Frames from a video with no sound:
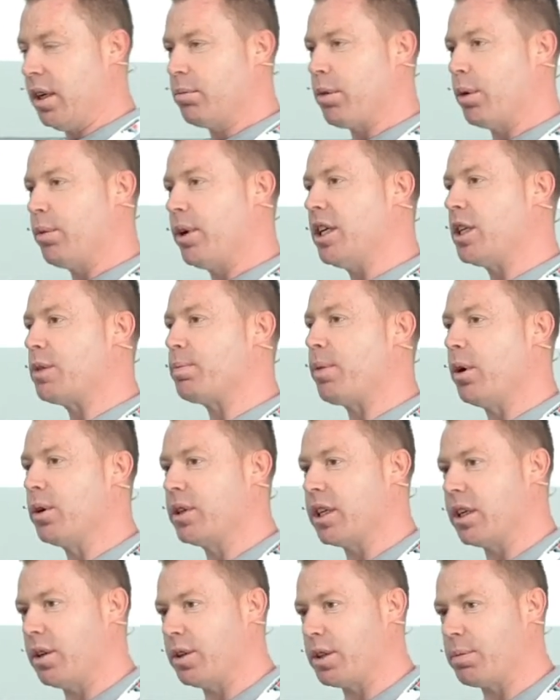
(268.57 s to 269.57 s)
But when he spoke
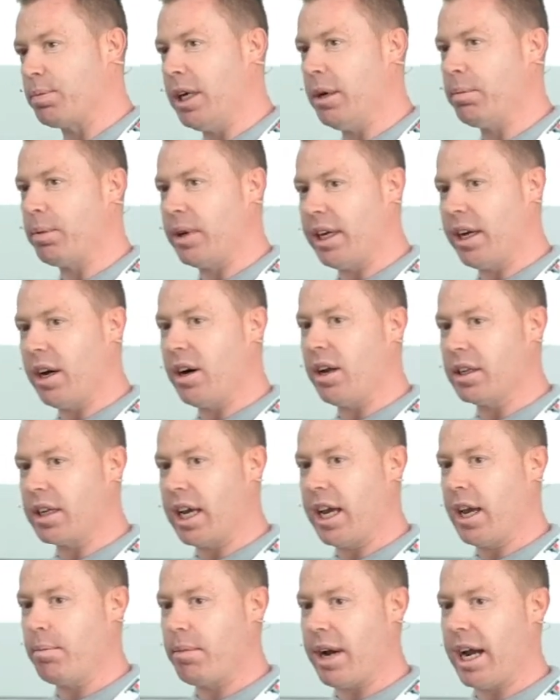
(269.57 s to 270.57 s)
to those people, they all
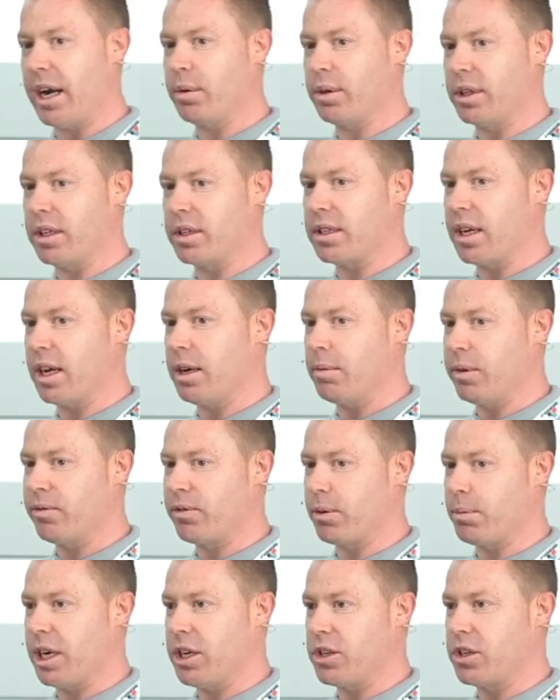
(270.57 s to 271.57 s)
came back with the same
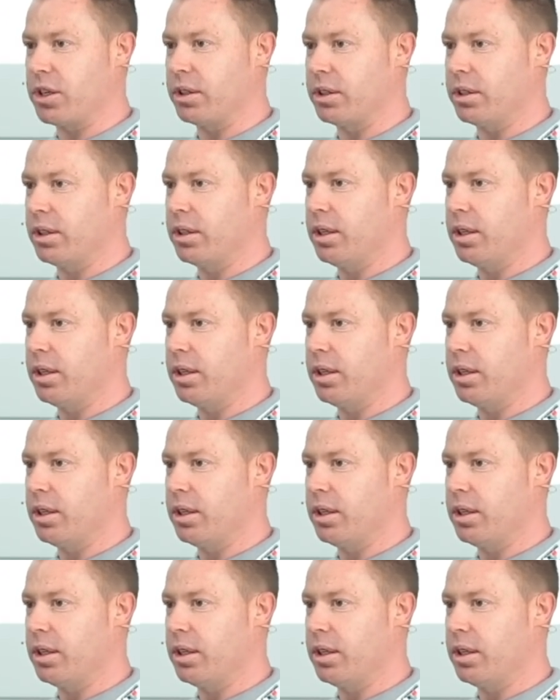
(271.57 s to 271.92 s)
information.